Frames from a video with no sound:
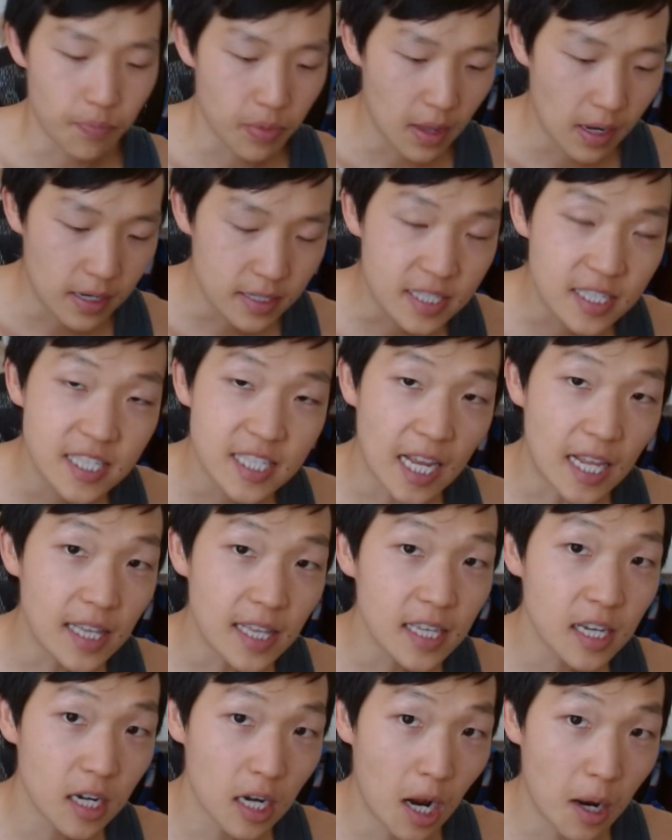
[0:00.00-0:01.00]

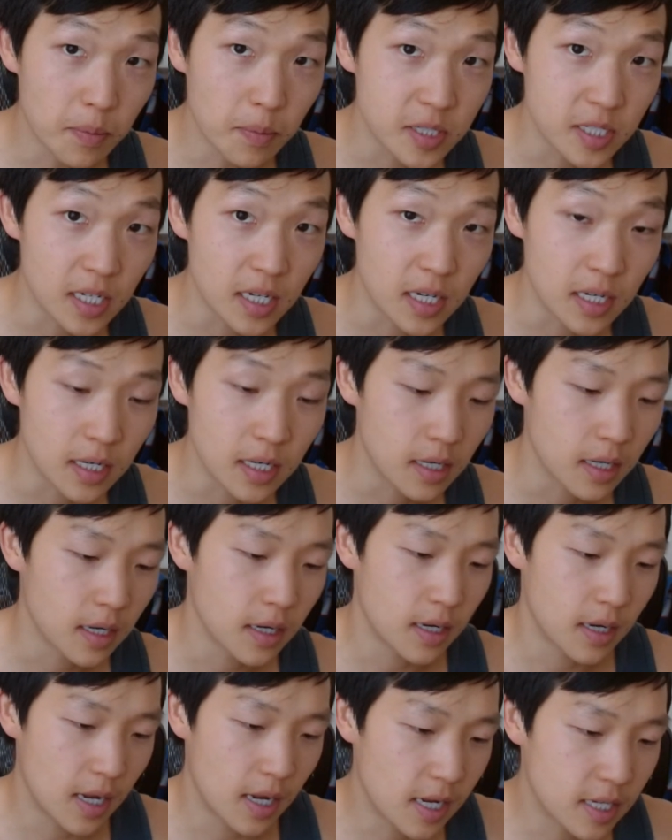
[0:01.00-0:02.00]
Selling an option
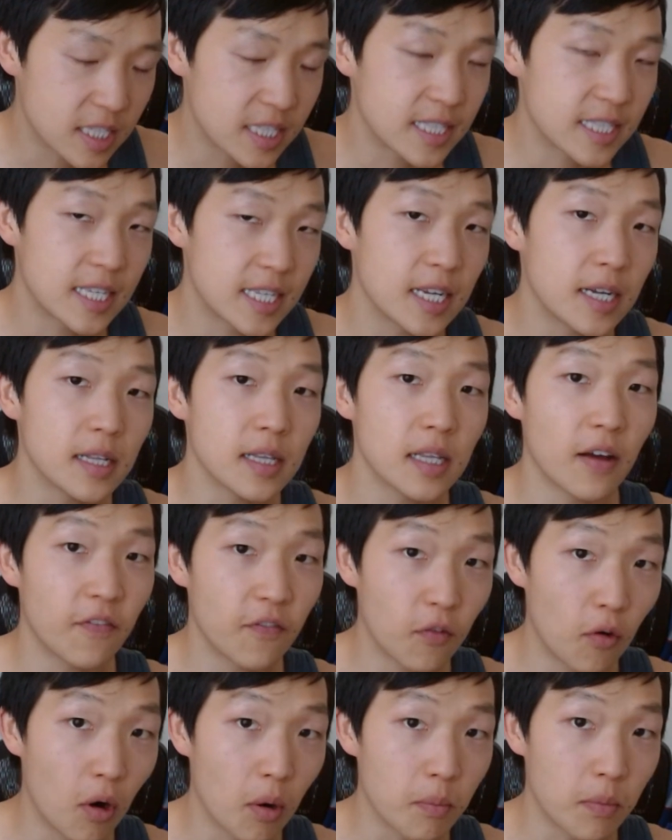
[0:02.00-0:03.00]
is still a
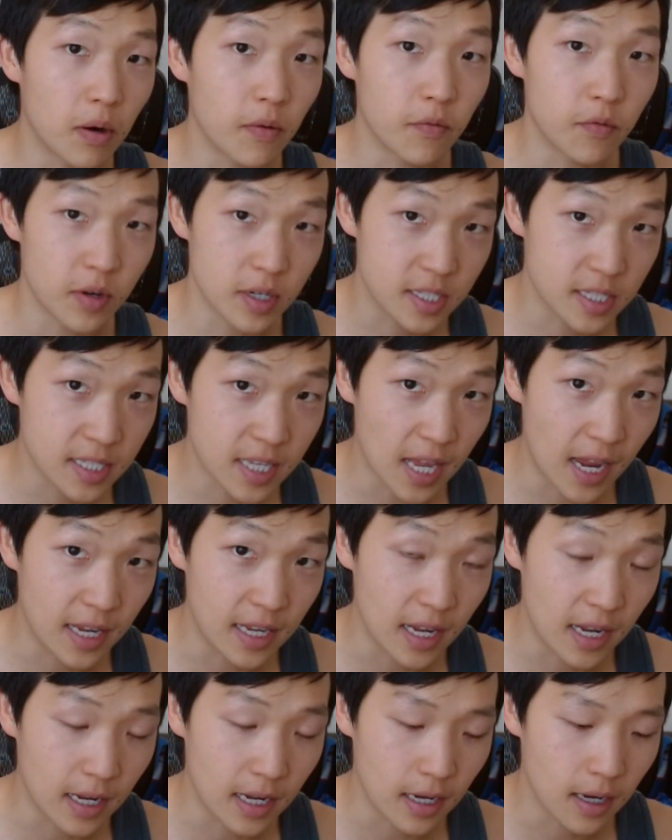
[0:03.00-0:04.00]
form of risk
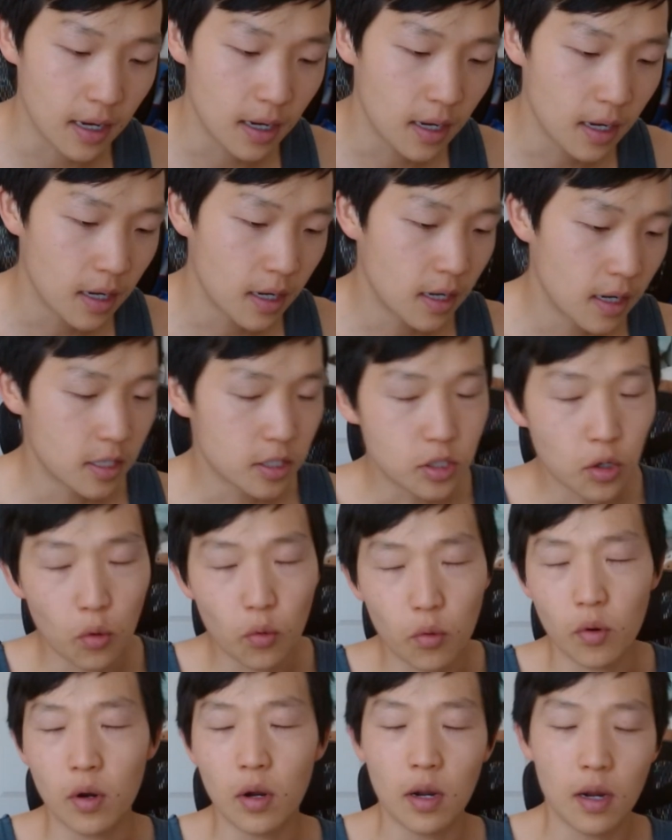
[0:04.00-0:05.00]
taking.
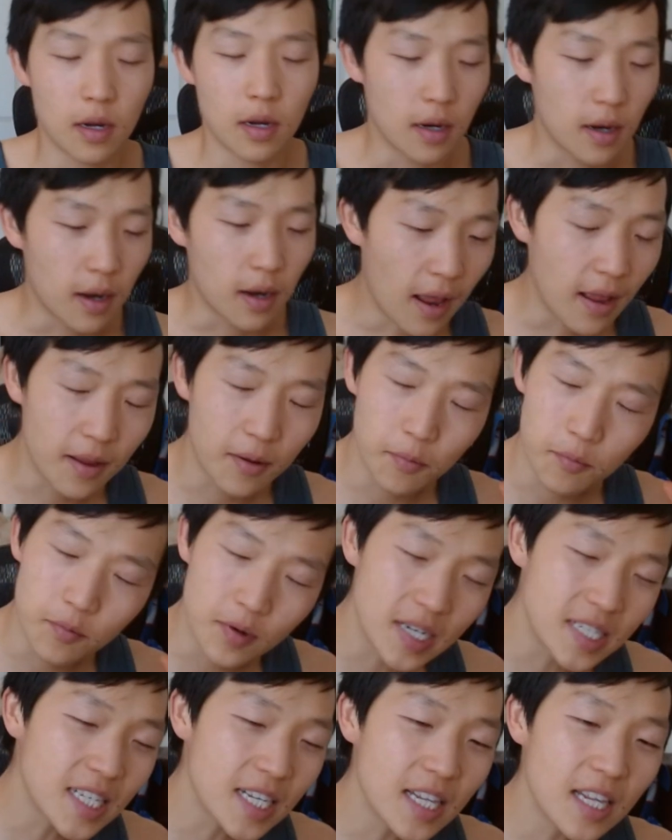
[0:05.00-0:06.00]
So
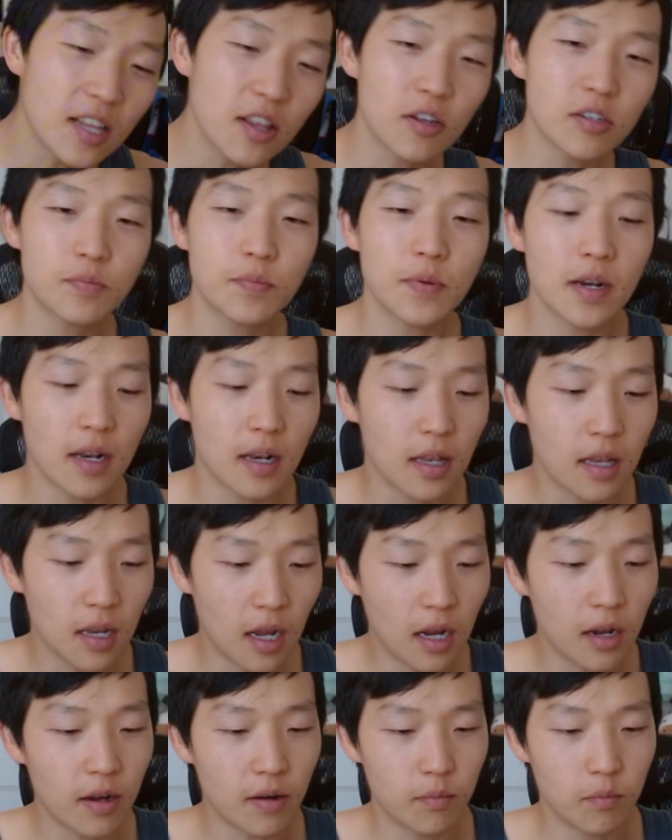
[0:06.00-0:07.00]
recently there's been a
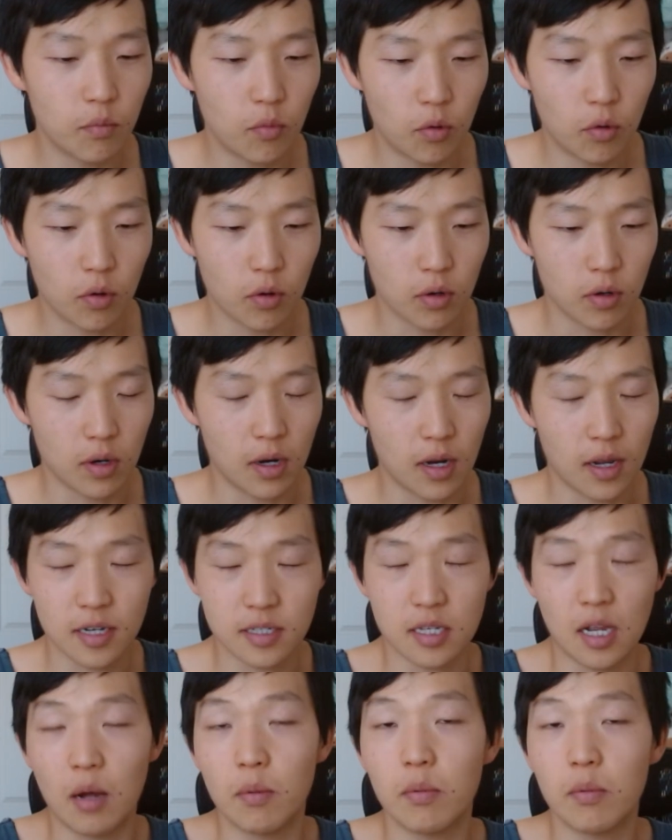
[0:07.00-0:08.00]
lot more, I
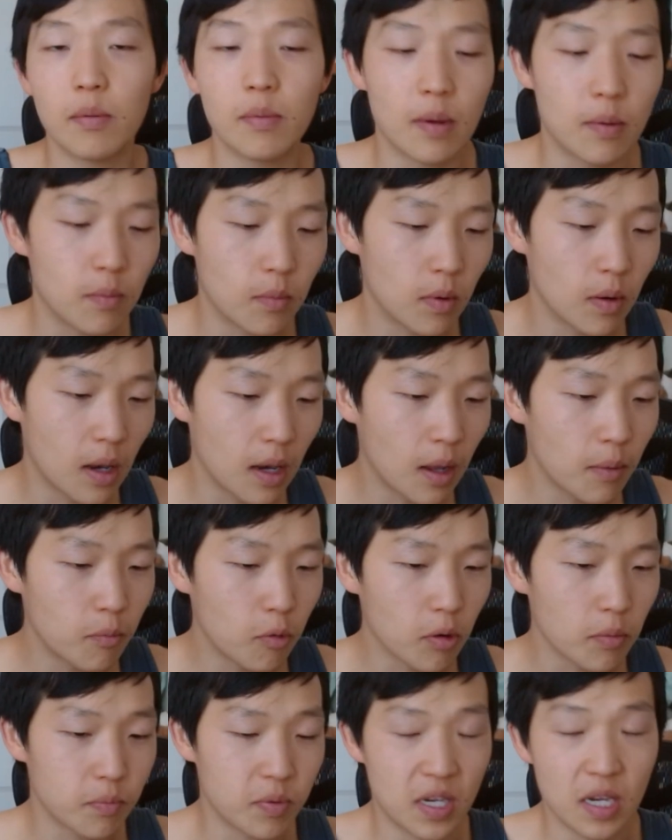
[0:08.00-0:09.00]
guess, hubbub and a lot
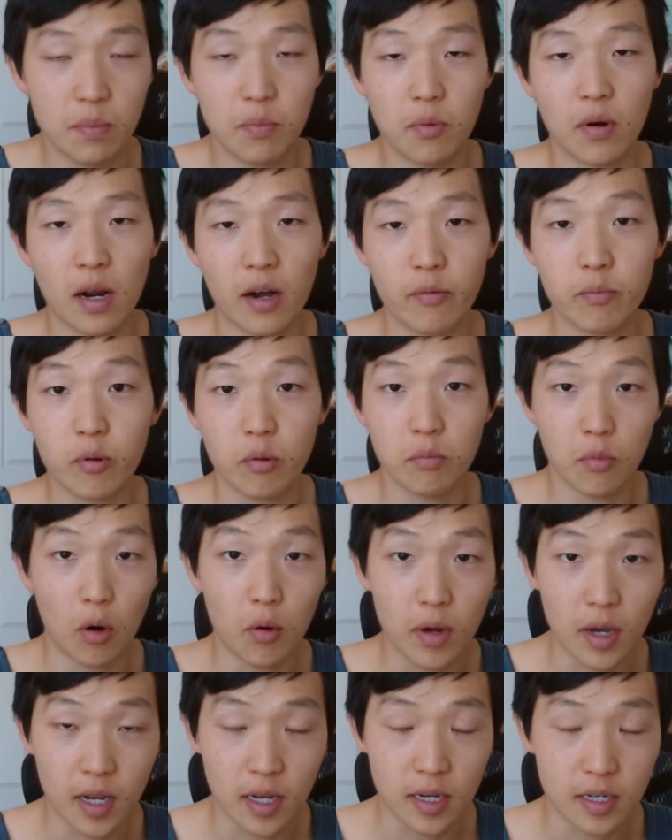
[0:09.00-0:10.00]
more people kind of
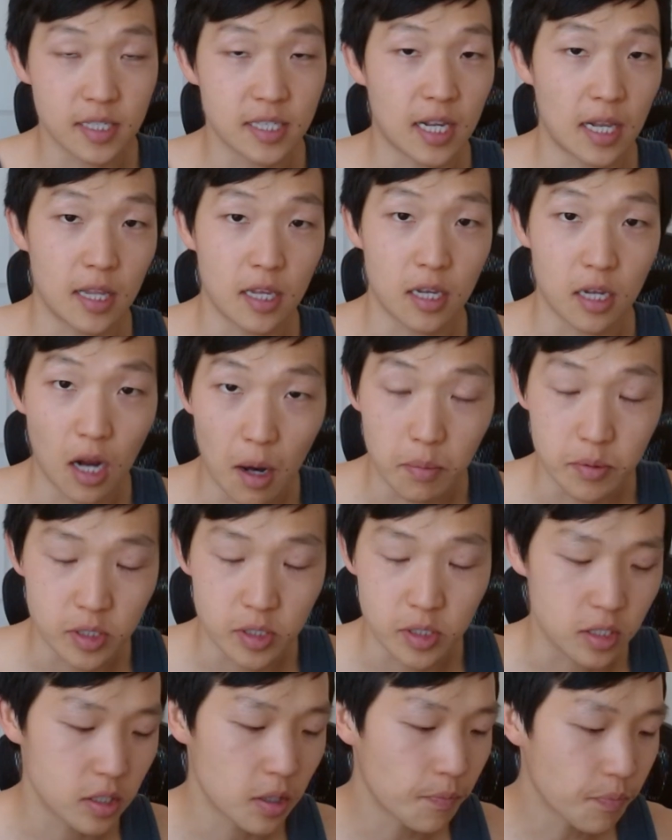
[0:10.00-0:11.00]
promoting selling
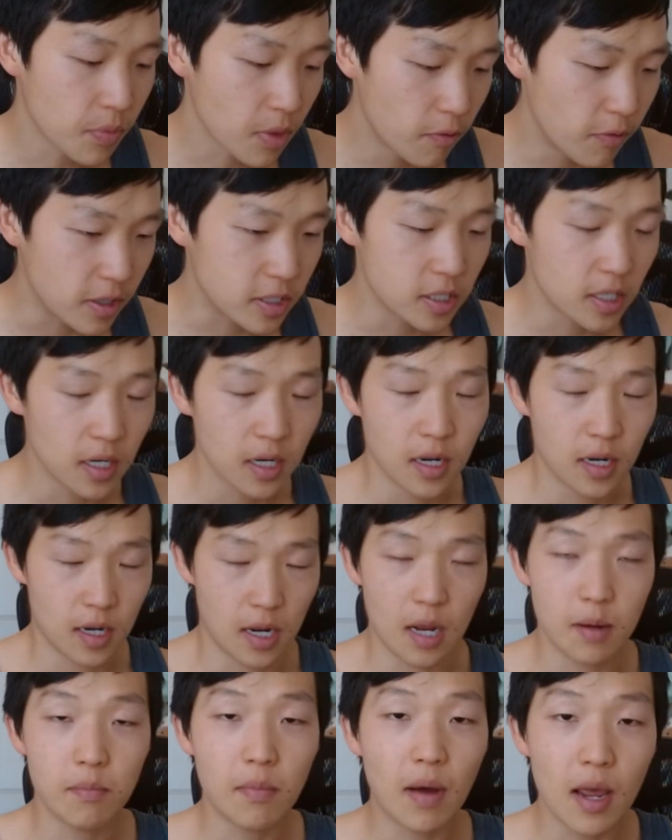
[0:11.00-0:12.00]
options, which
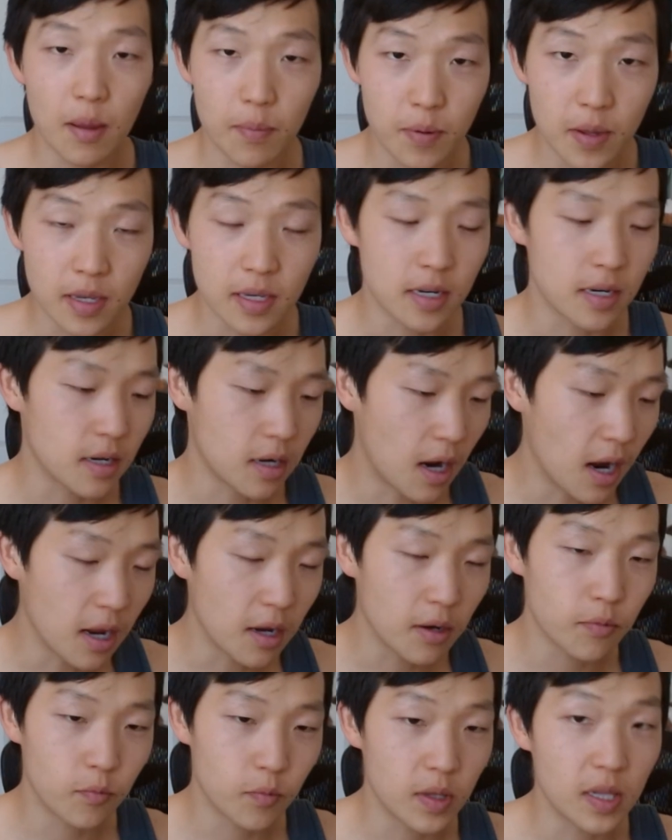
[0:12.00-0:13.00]
in my opinion,
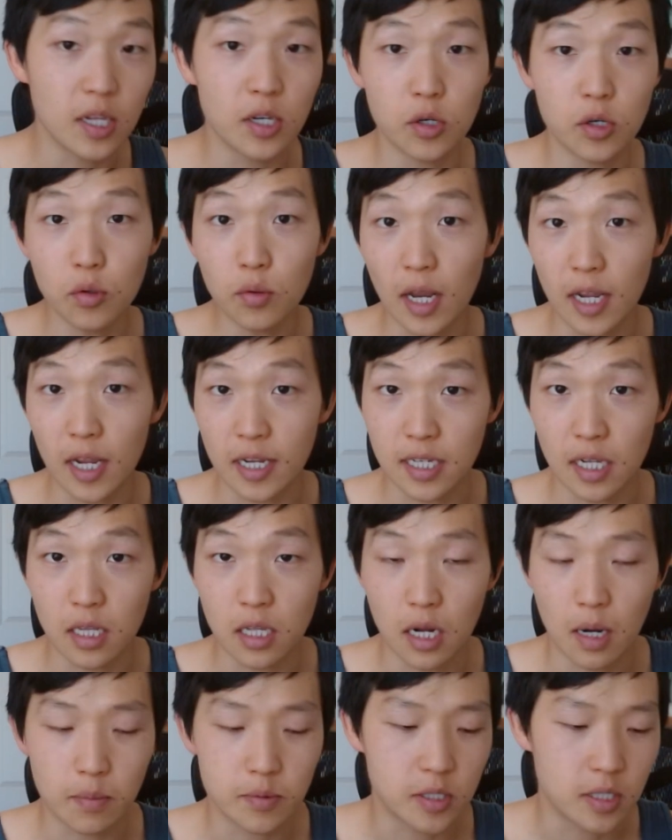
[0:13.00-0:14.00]
I really do like
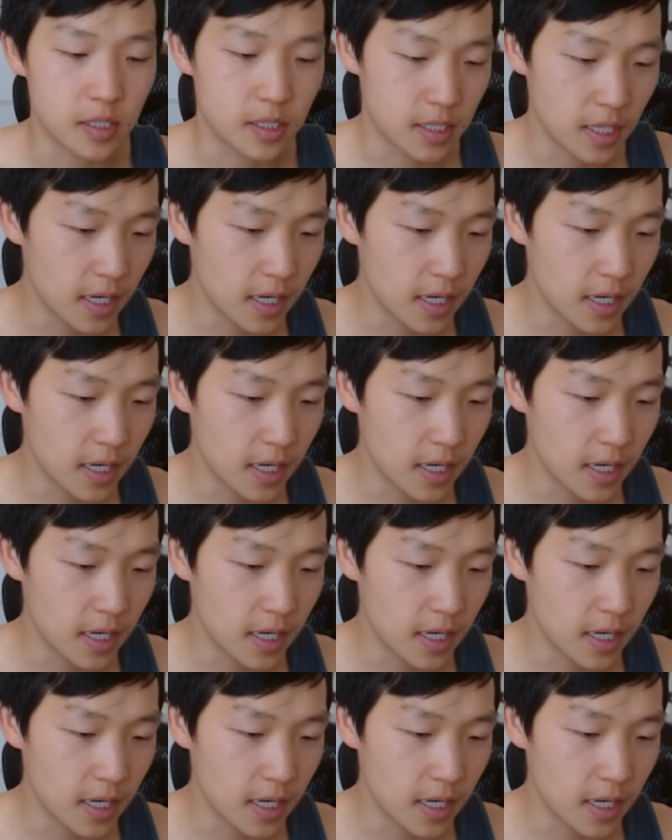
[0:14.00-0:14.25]
selling options.